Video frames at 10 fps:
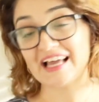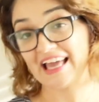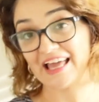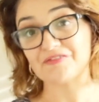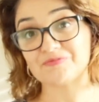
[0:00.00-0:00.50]

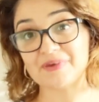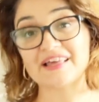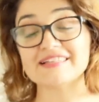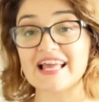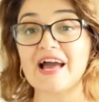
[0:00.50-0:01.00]
have
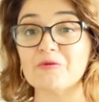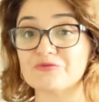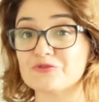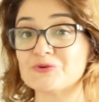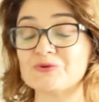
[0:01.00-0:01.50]
been
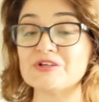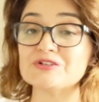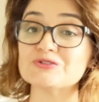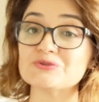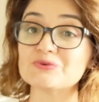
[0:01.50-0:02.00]
helpful
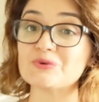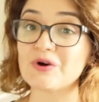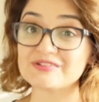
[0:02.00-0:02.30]
to